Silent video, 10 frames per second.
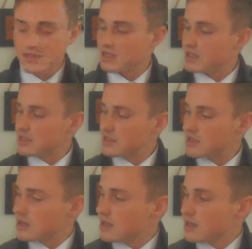is
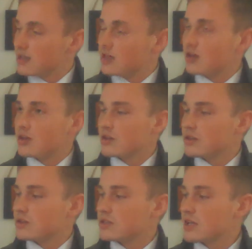
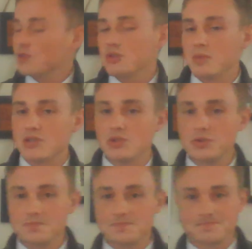skeletal muscle.